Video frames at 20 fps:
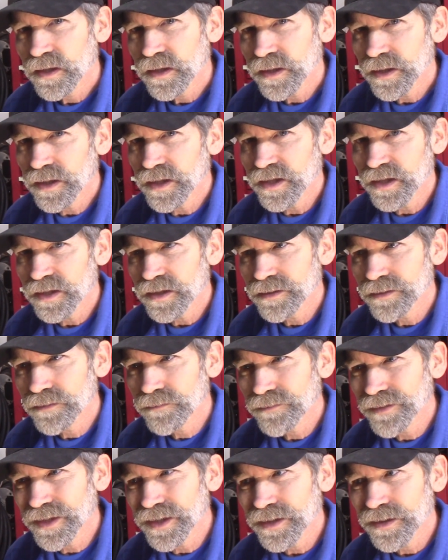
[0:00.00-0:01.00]
It
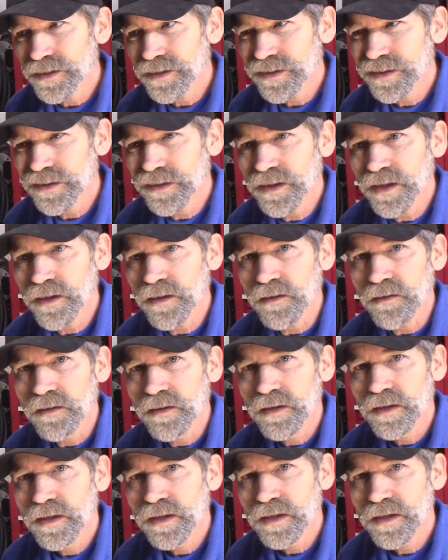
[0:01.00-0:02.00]
right there.
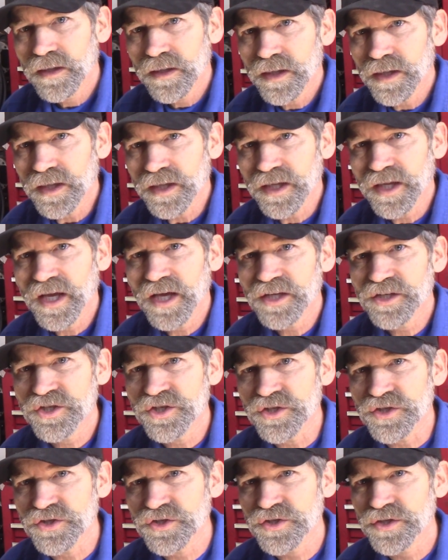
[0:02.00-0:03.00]
It
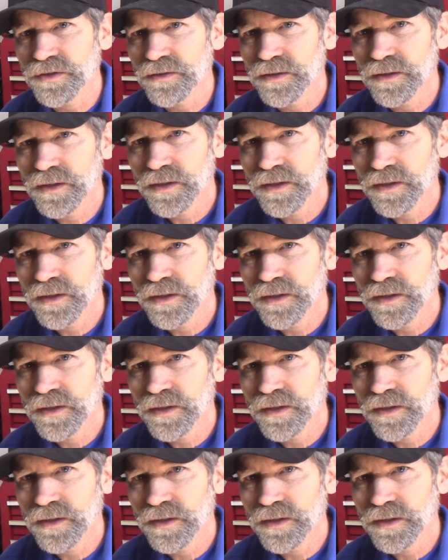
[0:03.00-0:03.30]
catches.